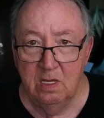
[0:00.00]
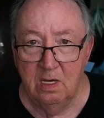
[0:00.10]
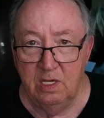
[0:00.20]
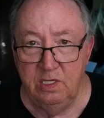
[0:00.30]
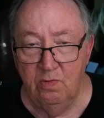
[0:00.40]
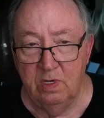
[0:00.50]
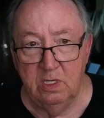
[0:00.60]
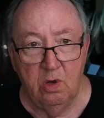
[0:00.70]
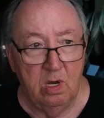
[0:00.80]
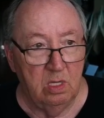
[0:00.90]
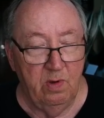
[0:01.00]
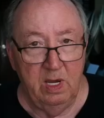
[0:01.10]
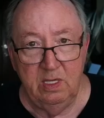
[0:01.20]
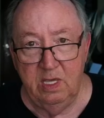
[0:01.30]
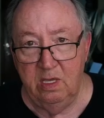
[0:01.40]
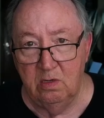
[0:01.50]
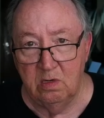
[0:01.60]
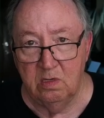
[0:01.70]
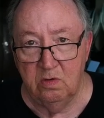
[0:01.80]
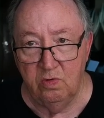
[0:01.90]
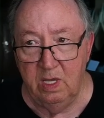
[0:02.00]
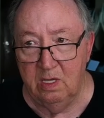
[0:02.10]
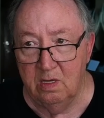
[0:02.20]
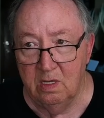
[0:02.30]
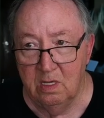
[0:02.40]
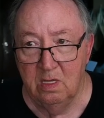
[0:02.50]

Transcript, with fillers: unless you want to go all the way to Quito or Cuenca,